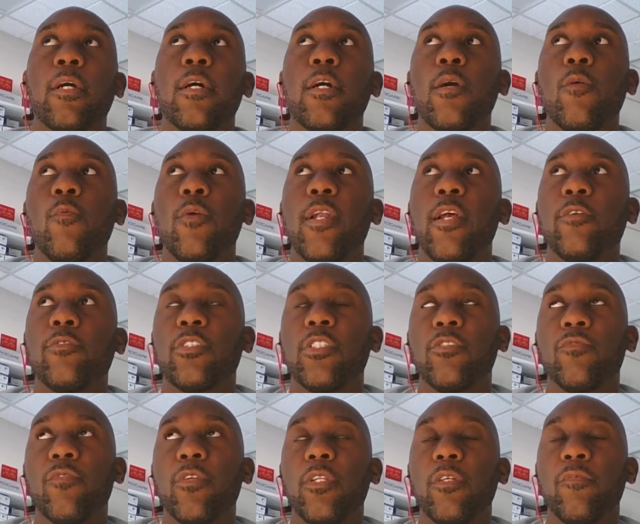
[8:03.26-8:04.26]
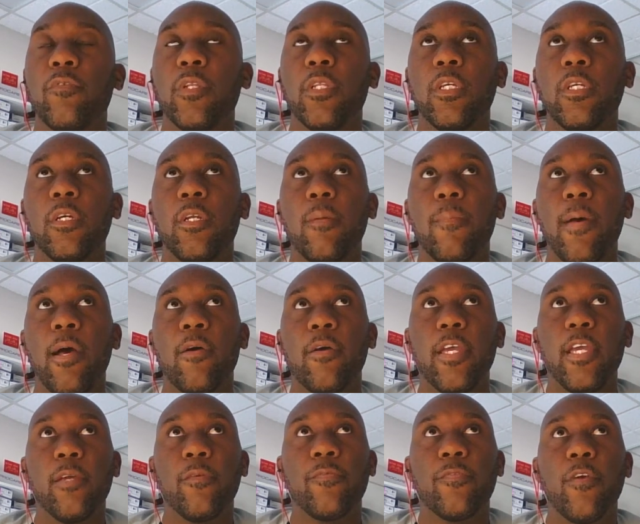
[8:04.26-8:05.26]
What else is really, really good about
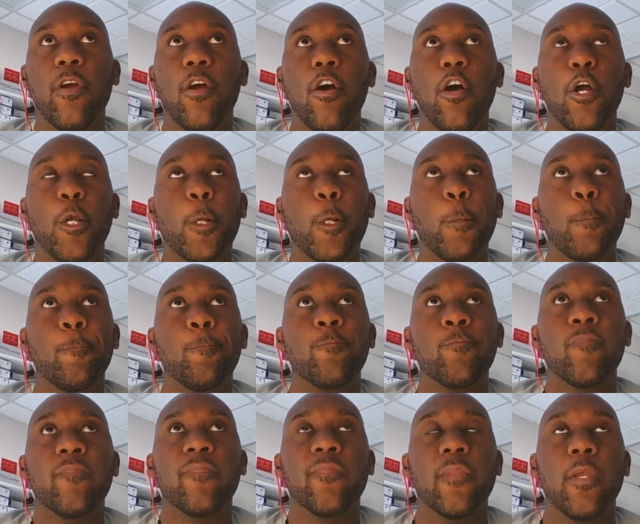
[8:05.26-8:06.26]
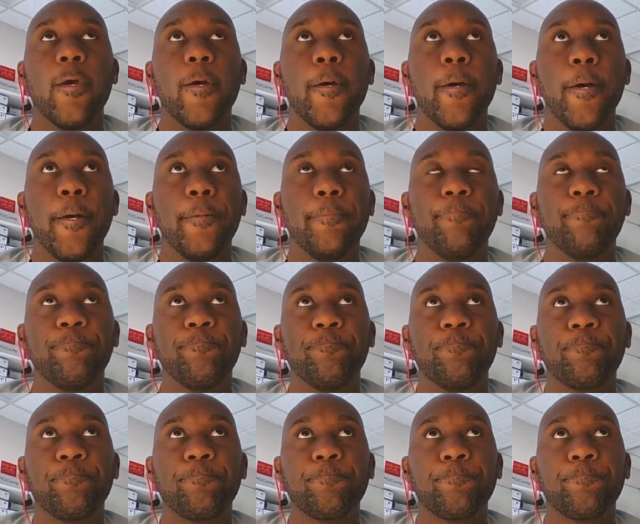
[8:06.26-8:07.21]
InkFrog? You